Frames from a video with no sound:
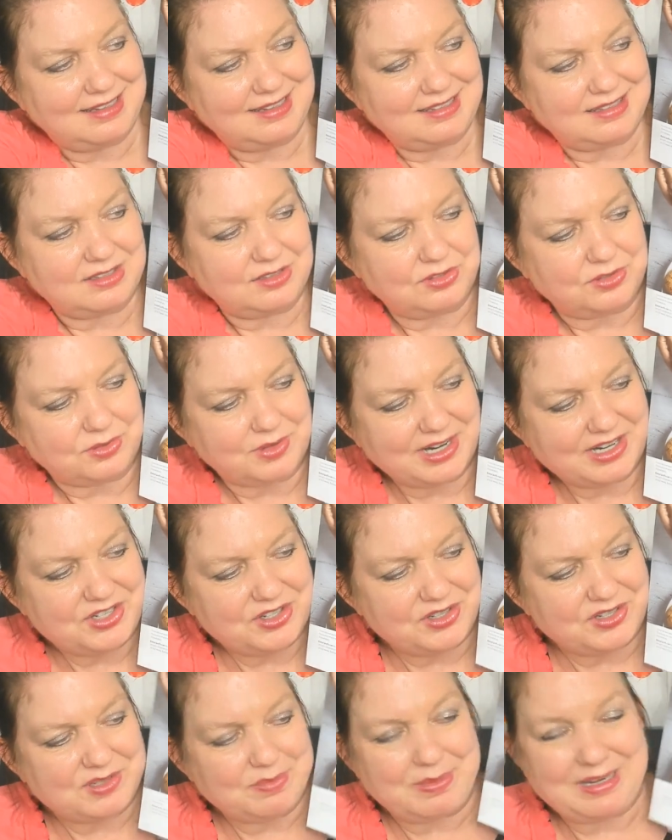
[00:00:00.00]

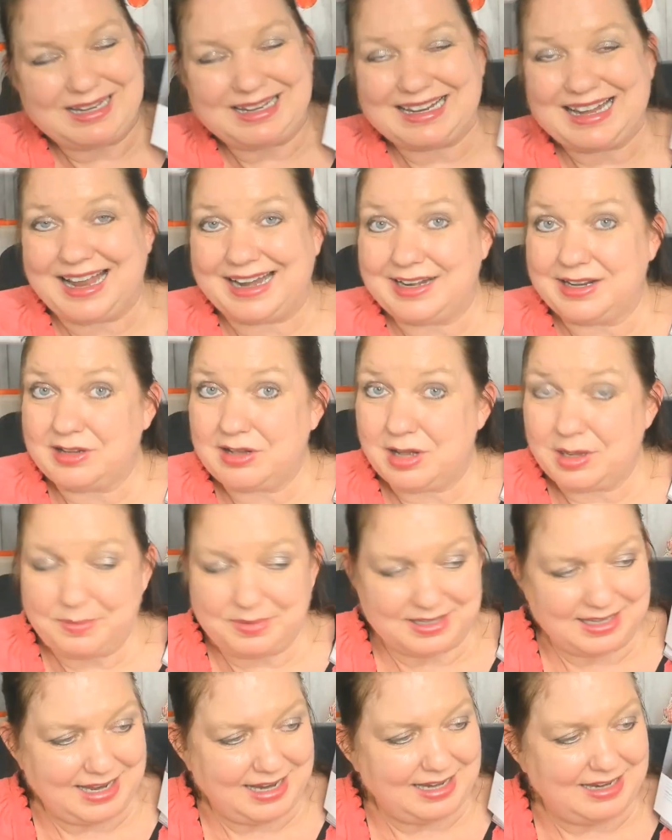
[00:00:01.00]
directions being kind of
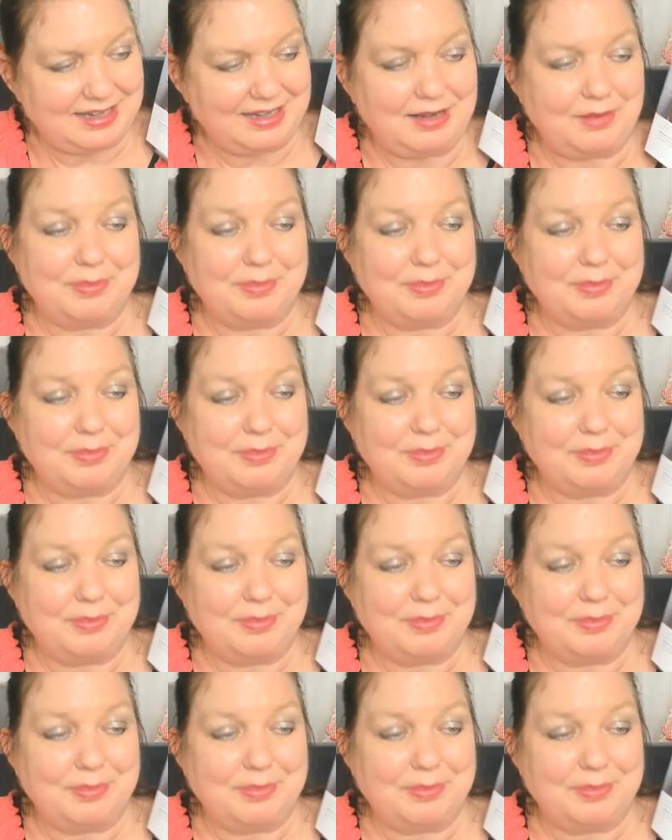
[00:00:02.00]
complicated,